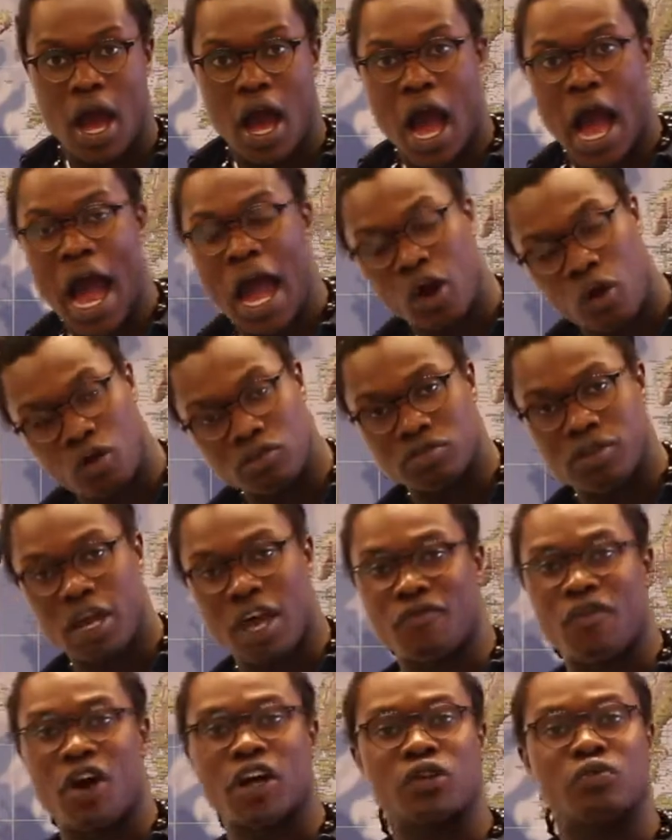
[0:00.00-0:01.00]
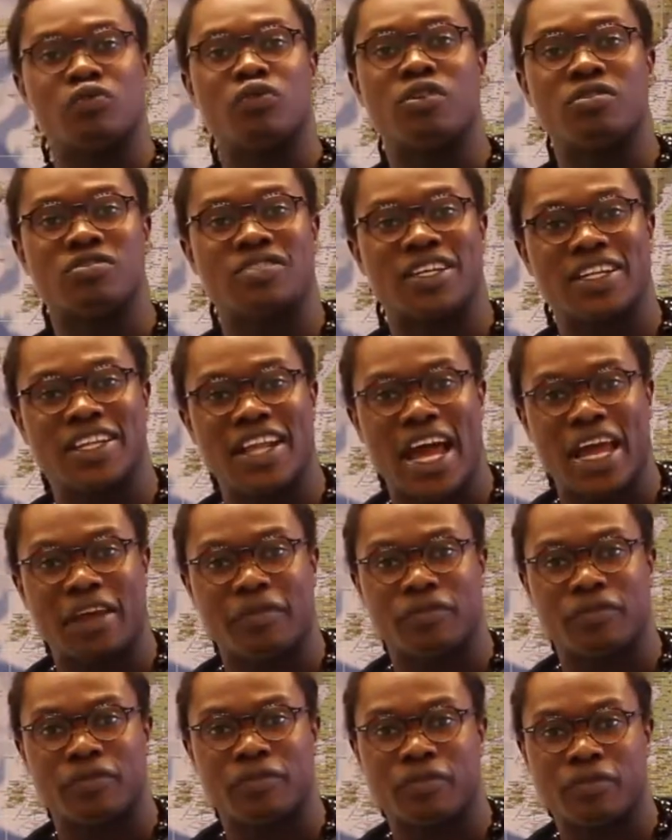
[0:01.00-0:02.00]
I also have other roles in
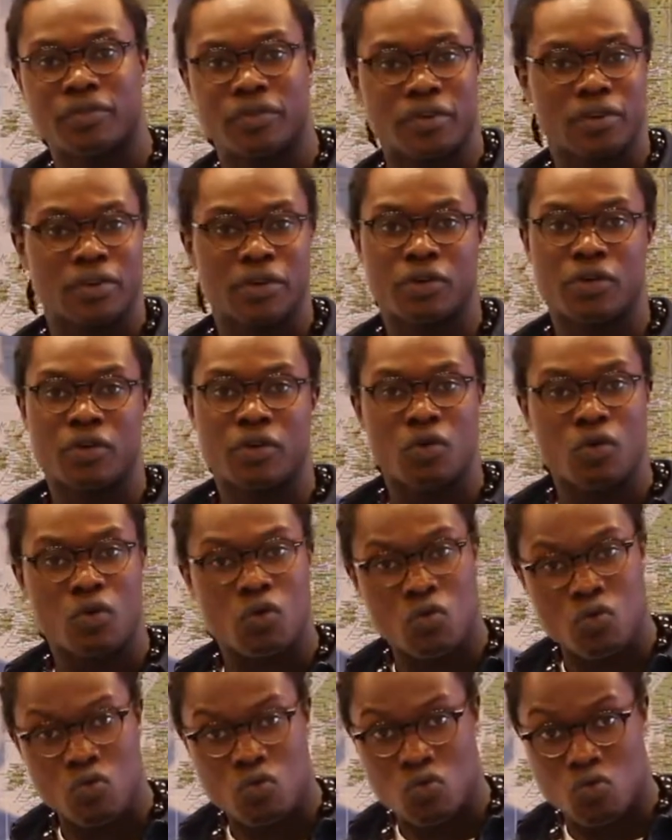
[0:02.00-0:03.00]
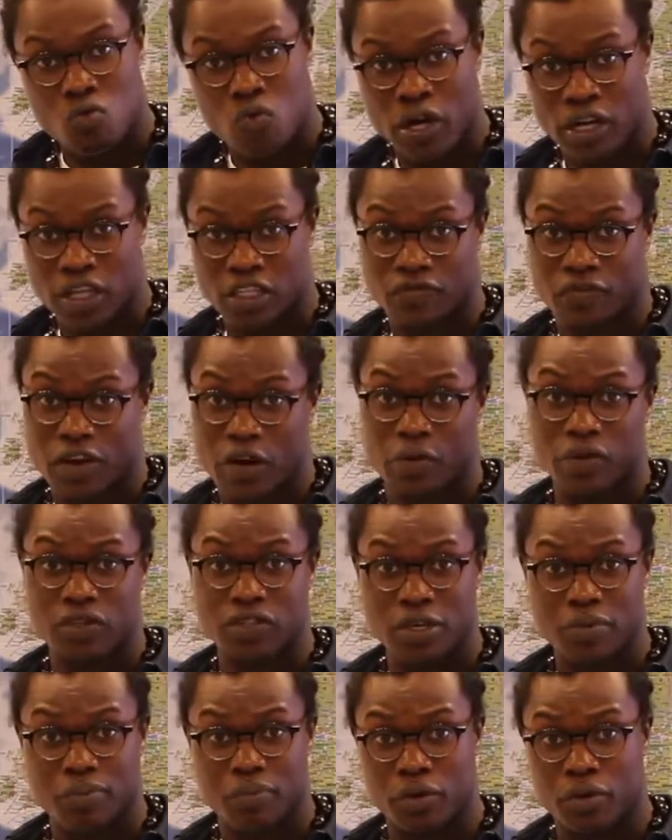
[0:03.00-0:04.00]
life. One is very
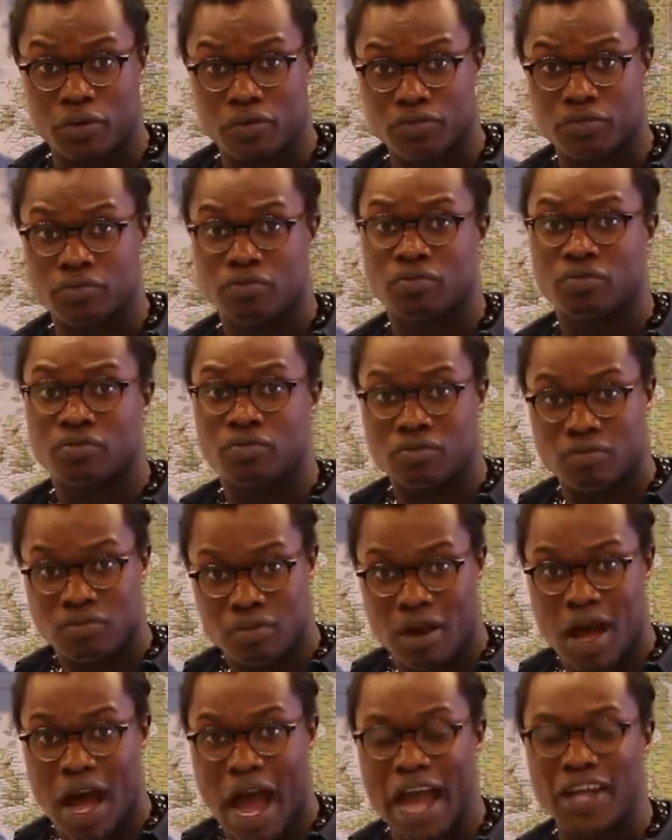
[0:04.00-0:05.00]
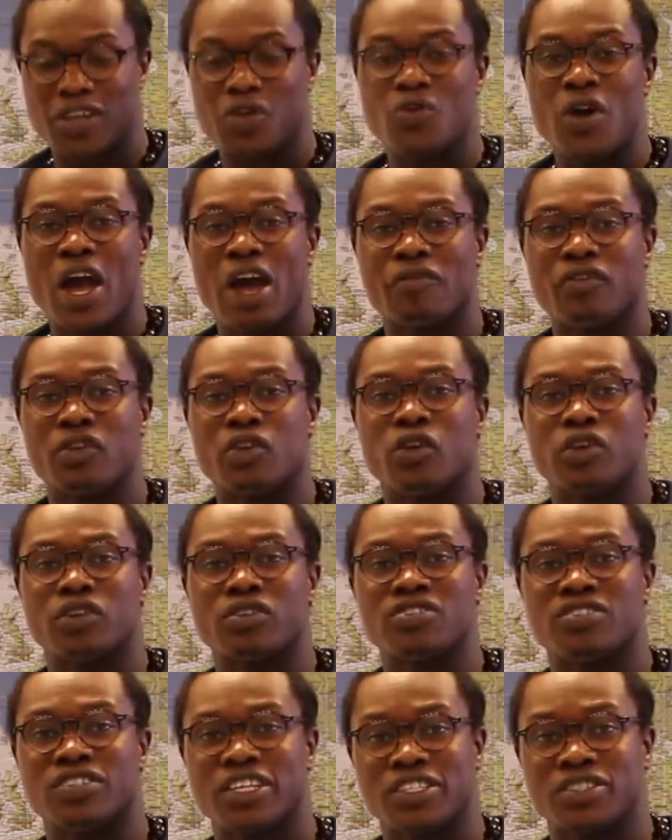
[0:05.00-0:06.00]
simple. I do have an older
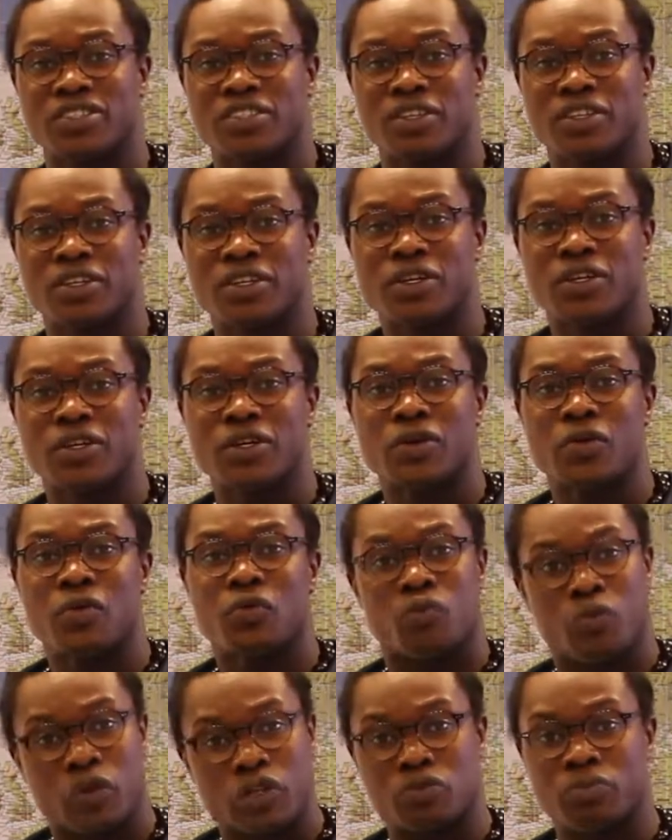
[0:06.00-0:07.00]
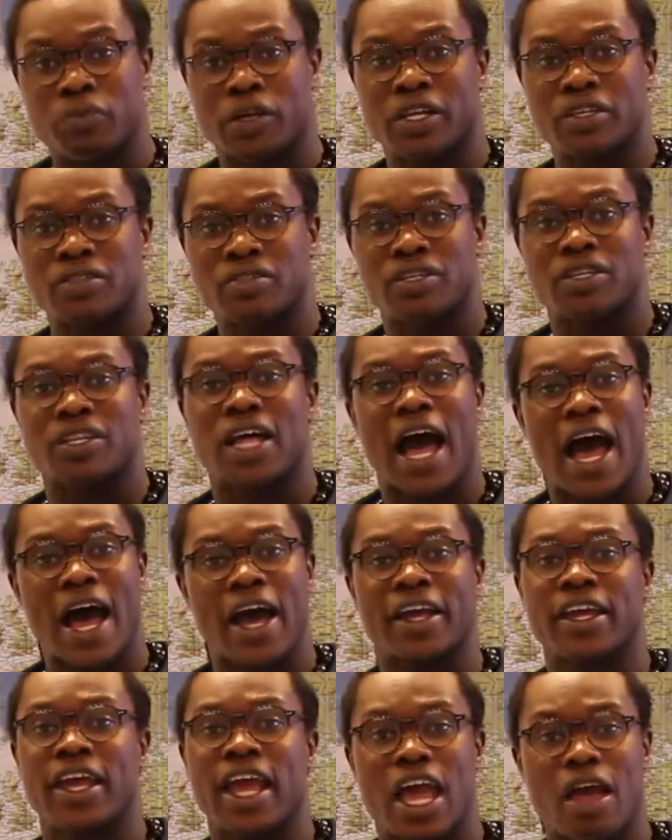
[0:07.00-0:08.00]
sister, which means that I
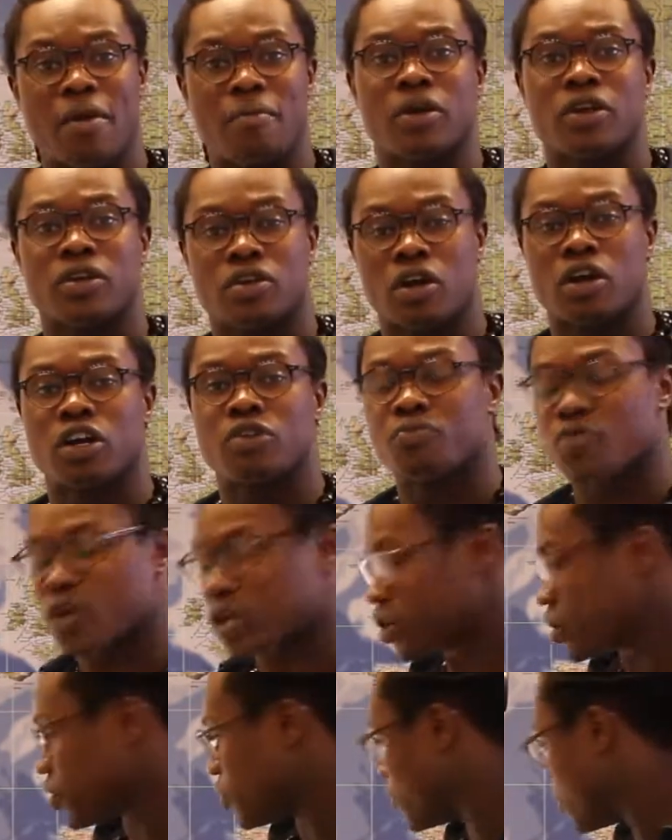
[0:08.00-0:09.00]
am a younger brother.